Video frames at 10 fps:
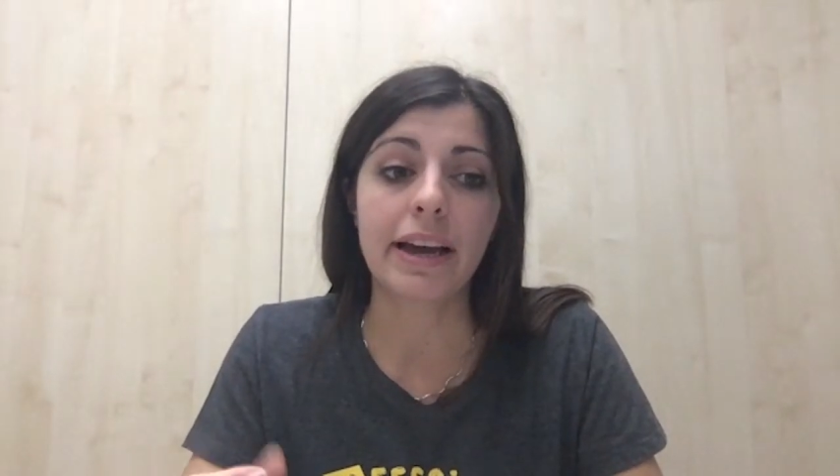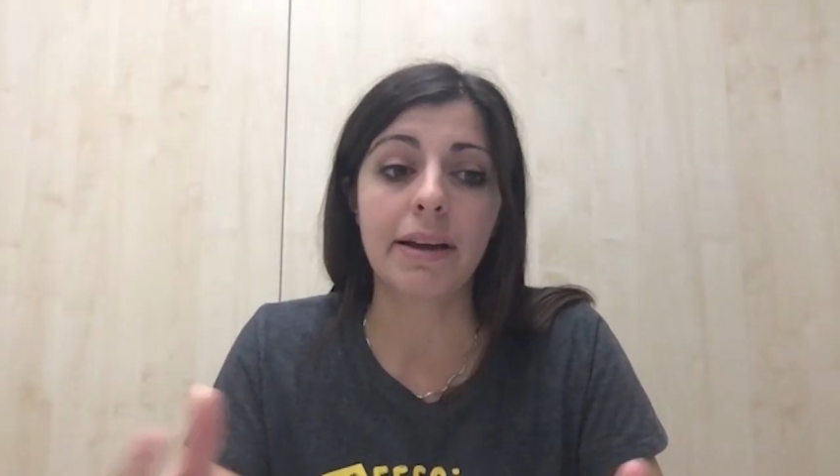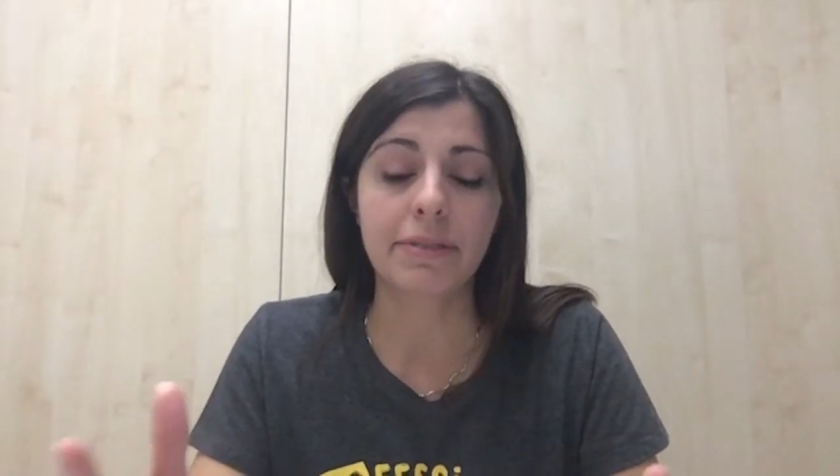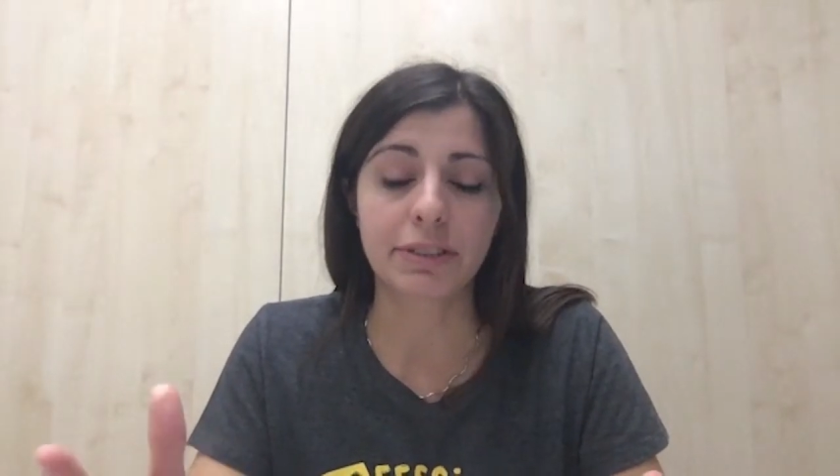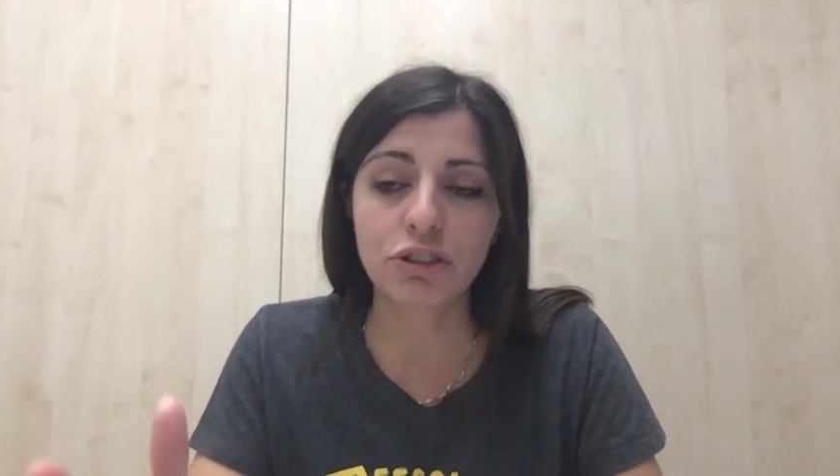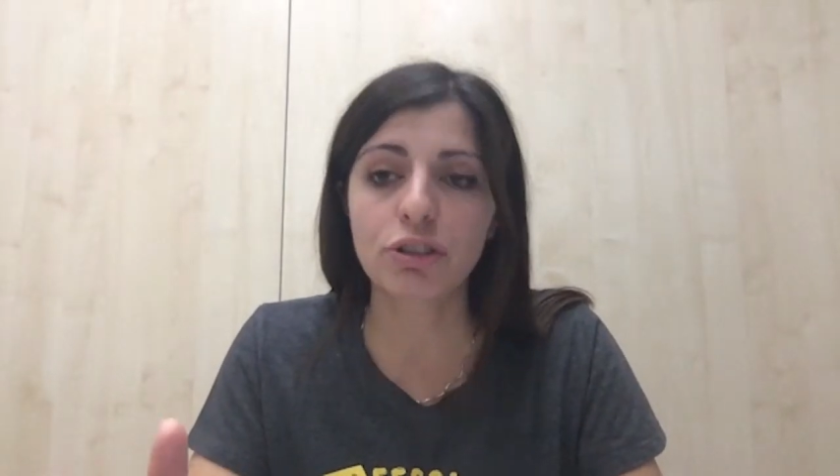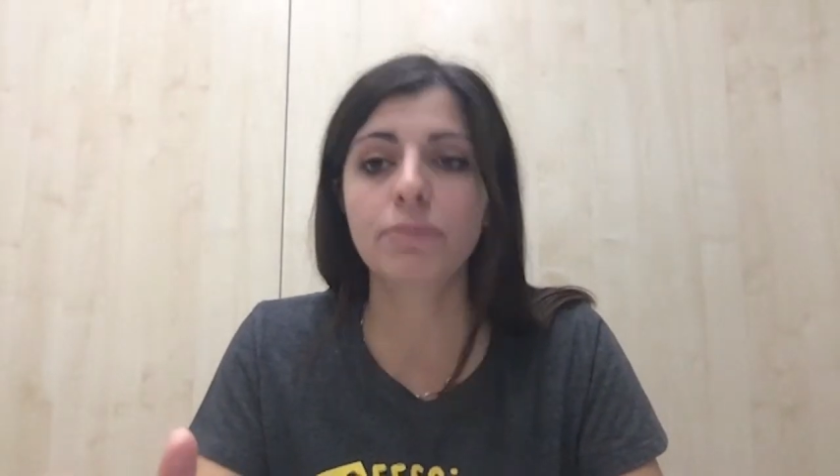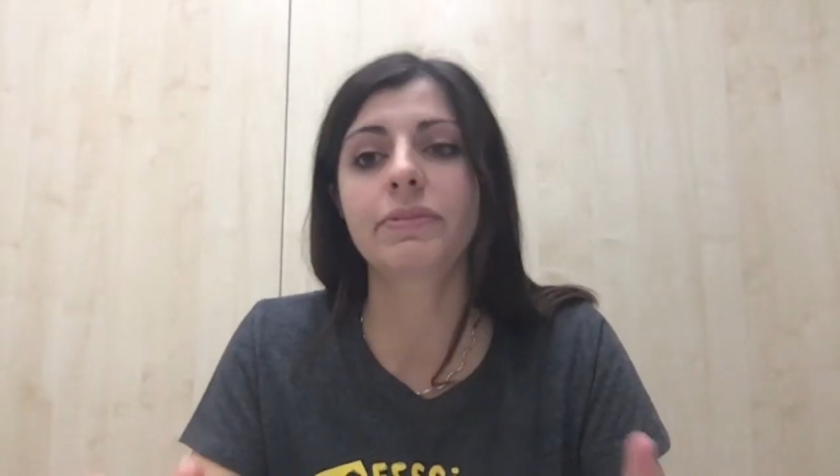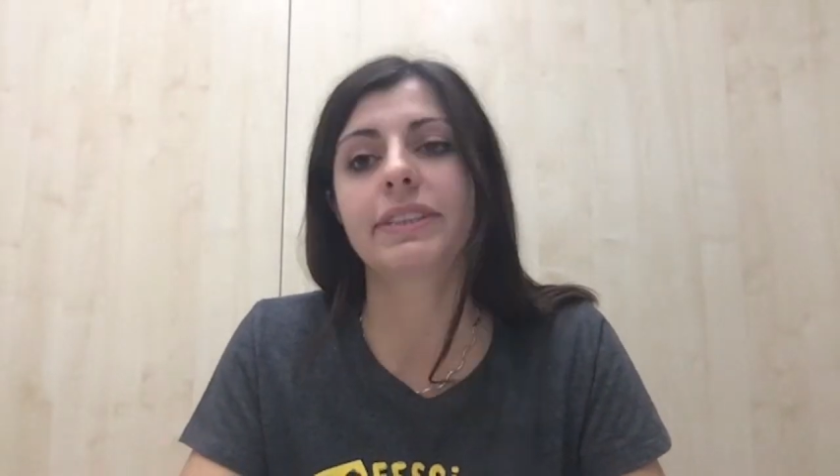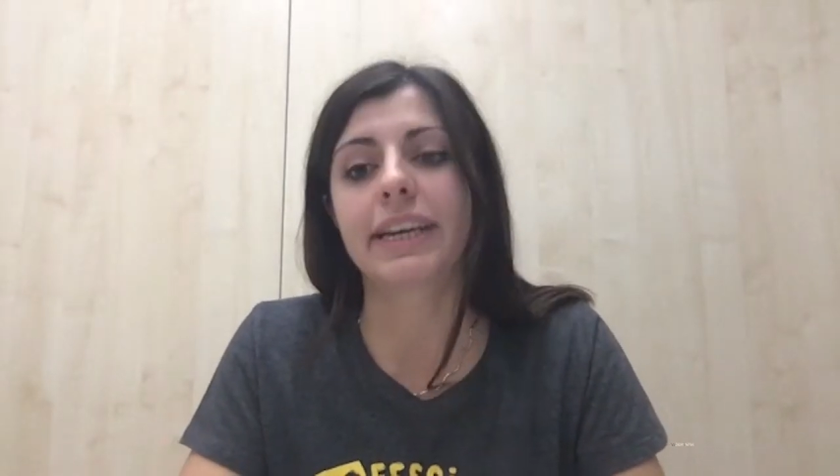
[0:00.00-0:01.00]

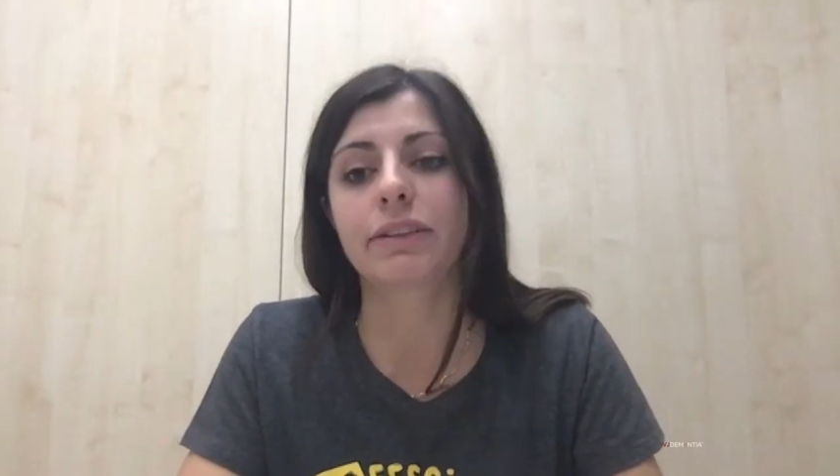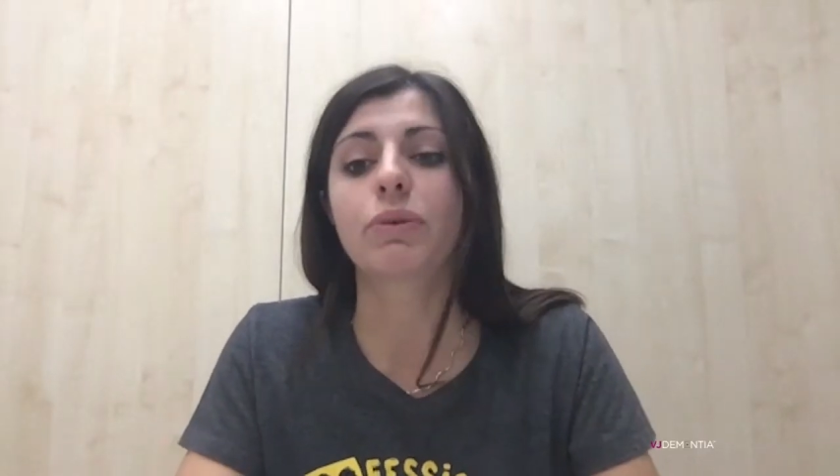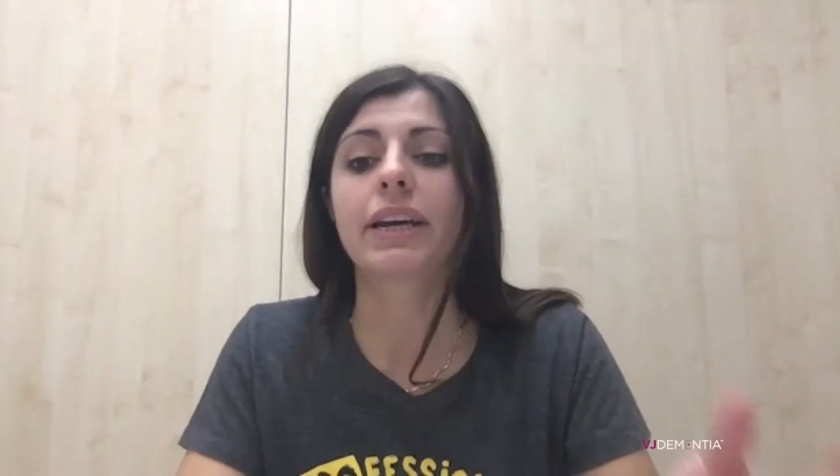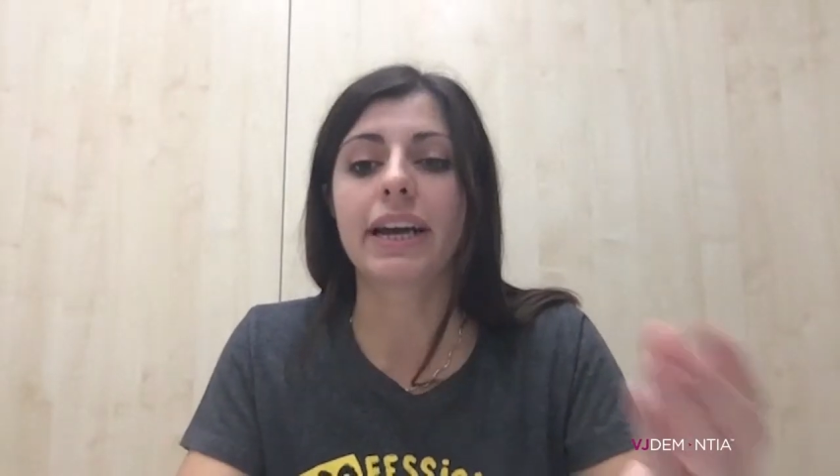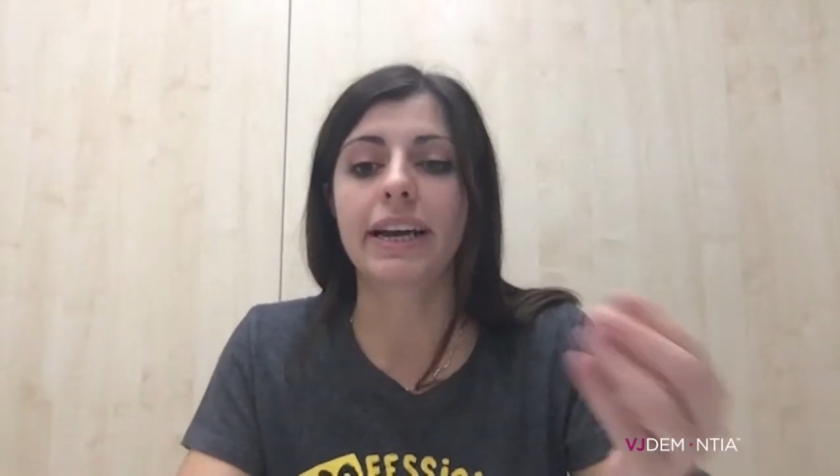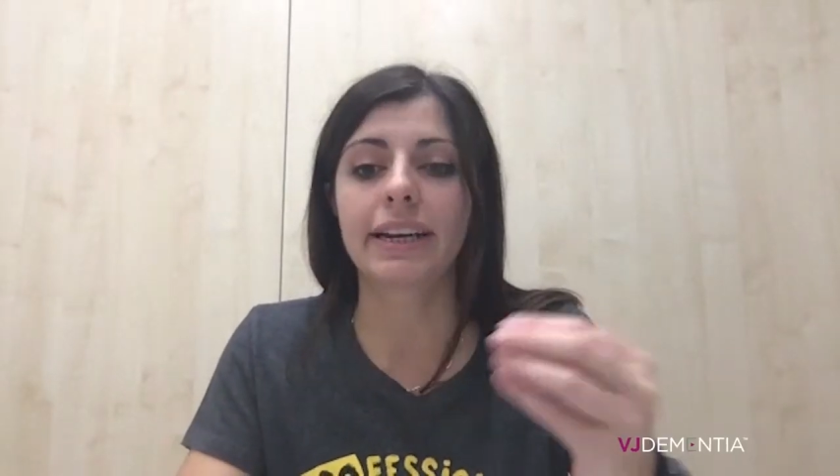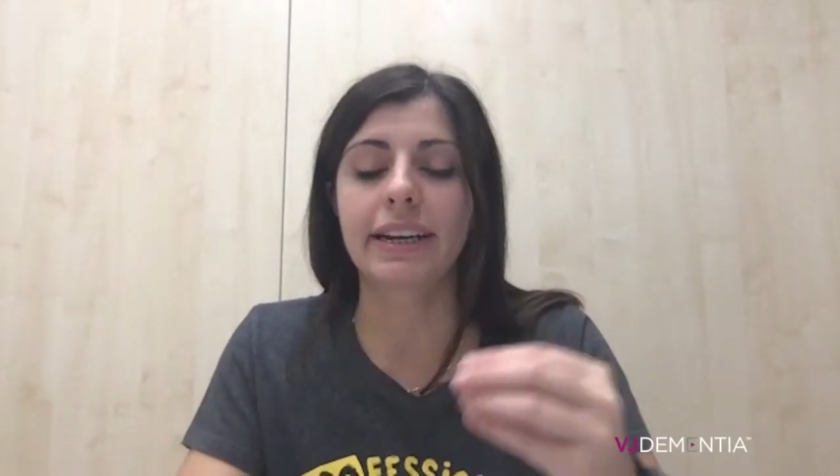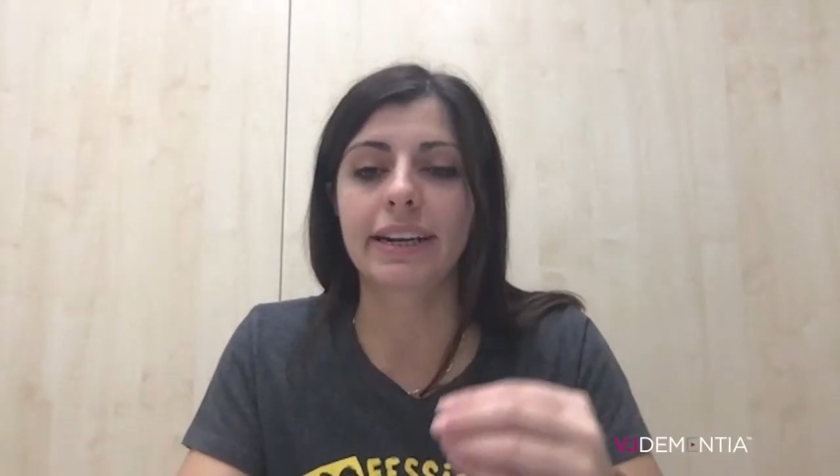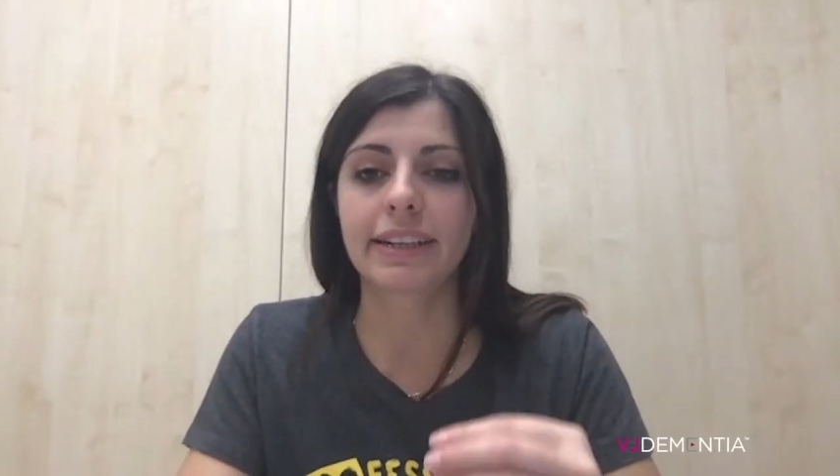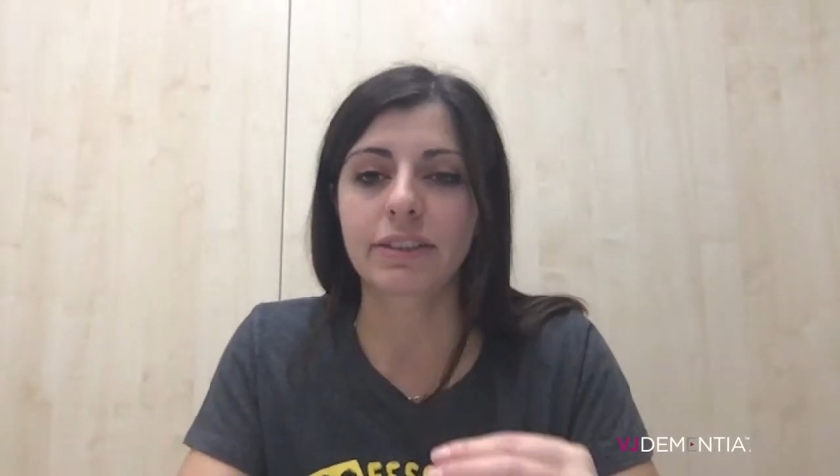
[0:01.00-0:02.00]
assume that we
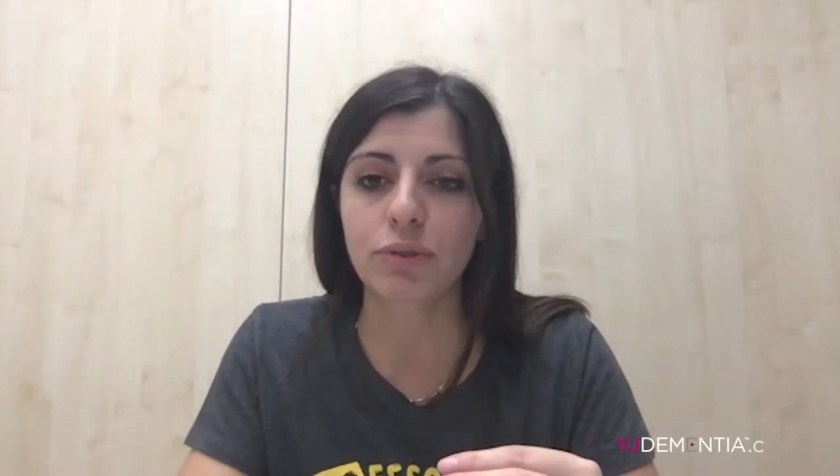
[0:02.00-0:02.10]
can